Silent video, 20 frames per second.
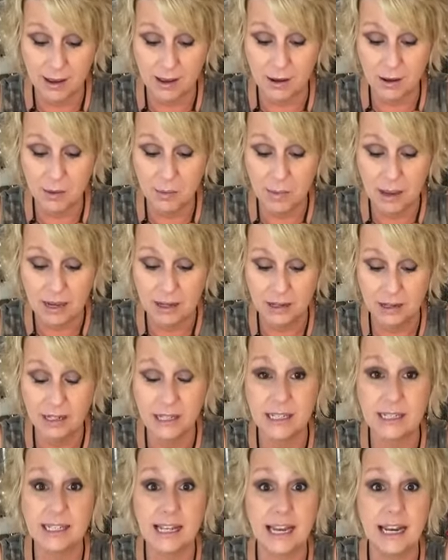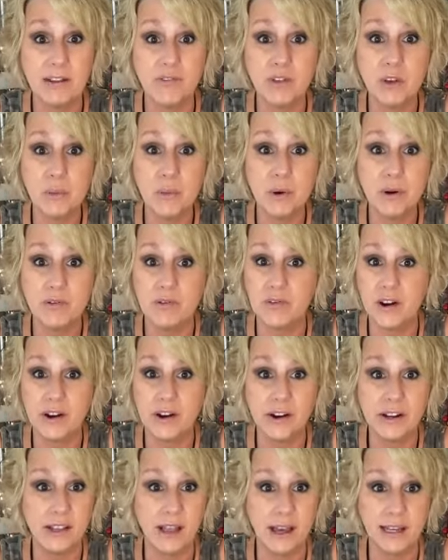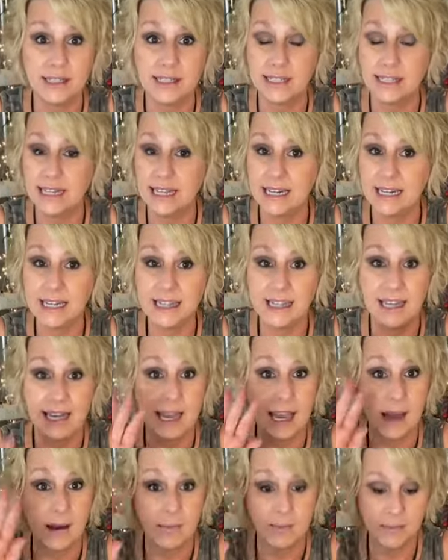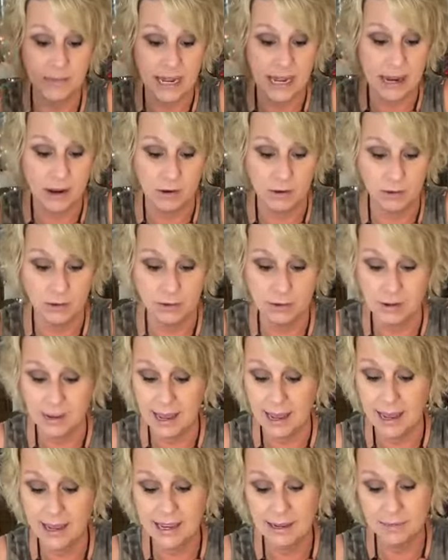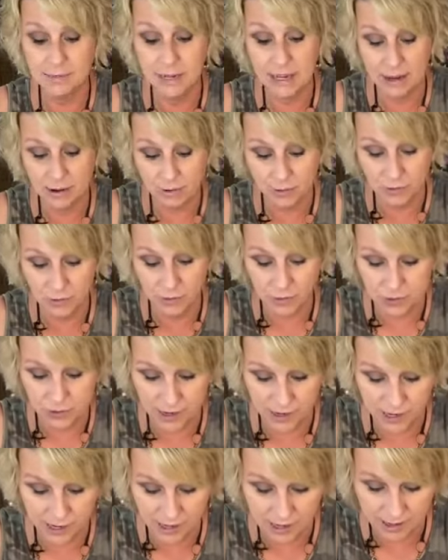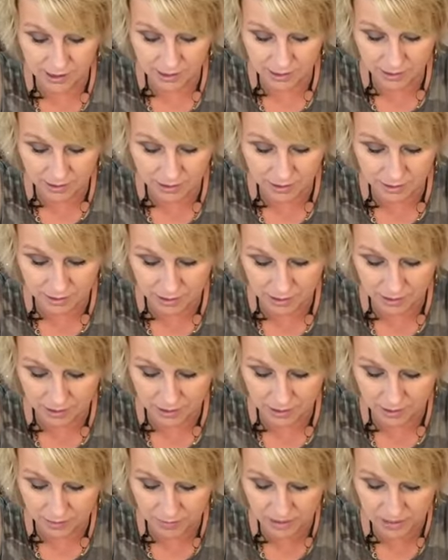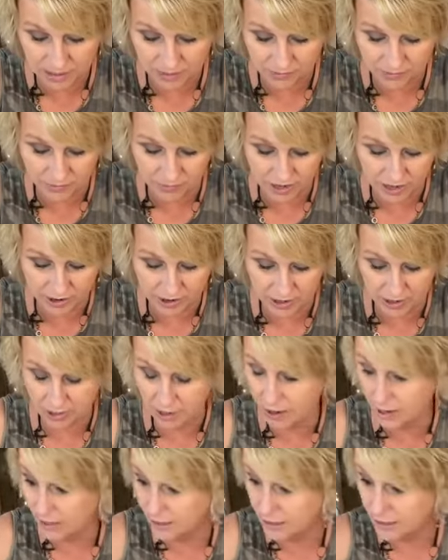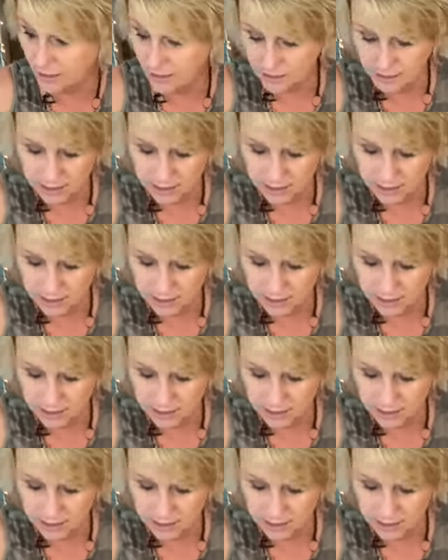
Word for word: Oh my goodness. And if you put fairy lights in anything, I'm down. I am down for it. Oh, I love me some fairy lights.